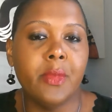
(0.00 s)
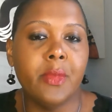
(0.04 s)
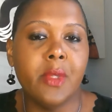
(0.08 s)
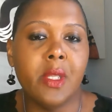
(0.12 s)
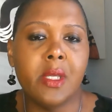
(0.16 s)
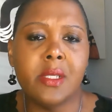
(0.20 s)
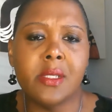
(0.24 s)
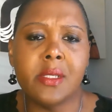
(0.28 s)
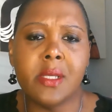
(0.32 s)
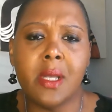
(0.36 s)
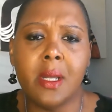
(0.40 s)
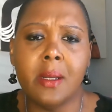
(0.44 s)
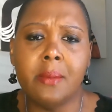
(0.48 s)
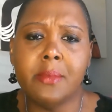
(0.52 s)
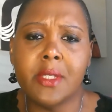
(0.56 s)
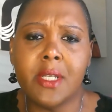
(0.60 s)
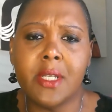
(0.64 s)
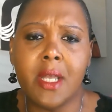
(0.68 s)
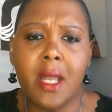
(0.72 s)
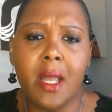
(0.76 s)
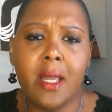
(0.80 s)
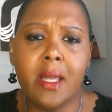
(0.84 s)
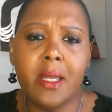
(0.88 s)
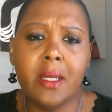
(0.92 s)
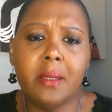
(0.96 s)

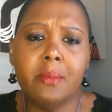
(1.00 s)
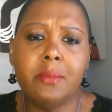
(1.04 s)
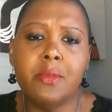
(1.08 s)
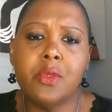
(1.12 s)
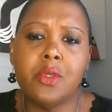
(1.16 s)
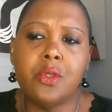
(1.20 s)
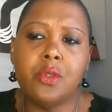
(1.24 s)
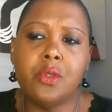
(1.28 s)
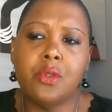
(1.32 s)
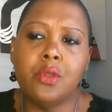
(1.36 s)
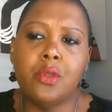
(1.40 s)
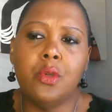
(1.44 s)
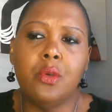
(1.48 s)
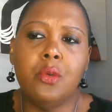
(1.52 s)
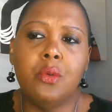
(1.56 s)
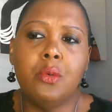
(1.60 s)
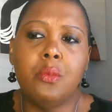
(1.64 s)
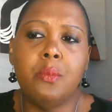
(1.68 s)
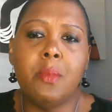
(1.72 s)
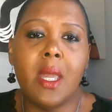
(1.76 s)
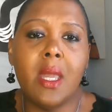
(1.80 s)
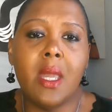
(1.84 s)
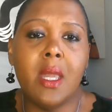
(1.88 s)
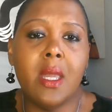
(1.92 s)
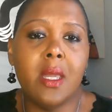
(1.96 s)
sometimes
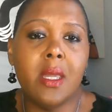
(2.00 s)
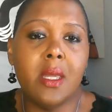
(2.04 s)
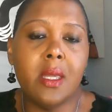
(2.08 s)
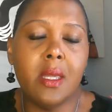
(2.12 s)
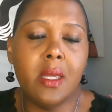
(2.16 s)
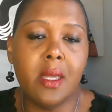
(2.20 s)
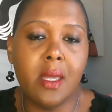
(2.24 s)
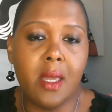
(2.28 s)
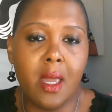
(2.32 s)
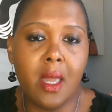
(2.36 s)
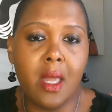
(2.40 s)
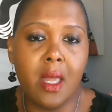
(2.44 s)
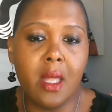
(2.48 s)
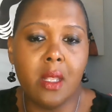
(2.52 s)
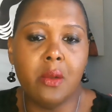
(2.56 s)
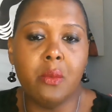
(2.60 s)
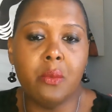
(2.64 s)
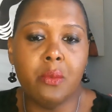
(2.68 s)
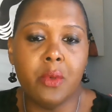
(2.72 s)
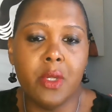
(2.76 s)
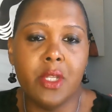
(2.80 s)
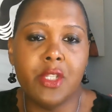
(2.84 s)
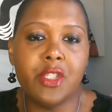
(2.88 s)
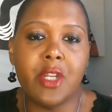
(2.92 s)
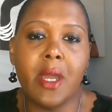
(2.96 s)
you
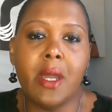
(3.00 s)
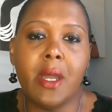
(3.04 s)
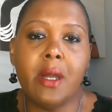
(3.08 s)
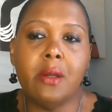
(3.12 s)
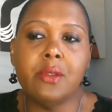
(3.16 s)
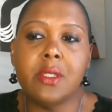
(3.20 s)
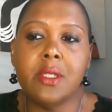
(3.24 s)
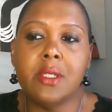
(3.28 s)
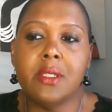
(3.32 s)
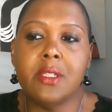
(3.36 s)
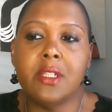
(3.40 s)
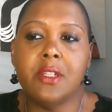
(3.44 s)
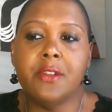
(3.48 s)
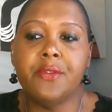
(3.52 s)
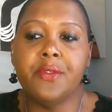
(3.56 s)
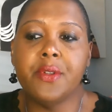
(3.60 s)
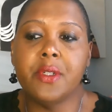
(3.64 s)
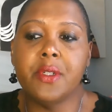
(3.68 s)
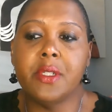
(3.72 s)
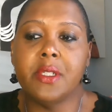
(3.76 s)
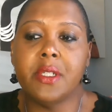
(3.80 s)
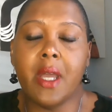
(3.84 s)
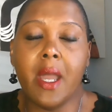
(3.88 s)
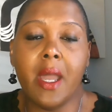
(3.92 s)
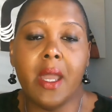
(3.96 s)
can reach out to
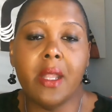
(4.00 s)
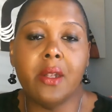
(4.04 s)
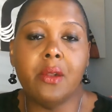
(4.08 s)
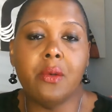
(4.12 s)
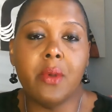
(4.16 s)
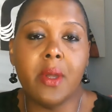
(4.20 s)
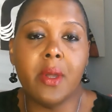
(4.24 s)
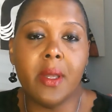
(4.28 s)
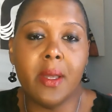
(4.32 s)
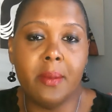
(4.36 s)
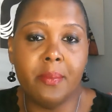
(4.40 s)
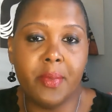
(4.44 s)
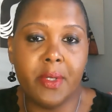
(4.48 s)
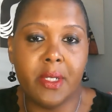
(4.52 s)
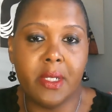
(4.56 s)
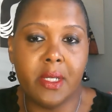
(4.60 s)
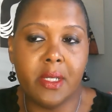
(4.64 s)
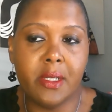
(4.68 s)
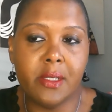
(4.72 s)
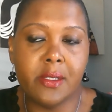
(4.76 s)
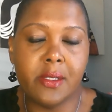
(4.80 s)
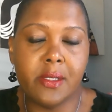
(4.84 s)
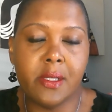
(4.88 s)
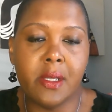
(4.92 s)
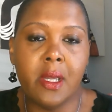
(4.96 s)
different title
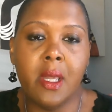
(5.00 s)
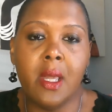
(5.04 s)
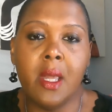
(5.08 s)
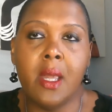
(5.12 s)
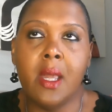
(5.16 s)
companies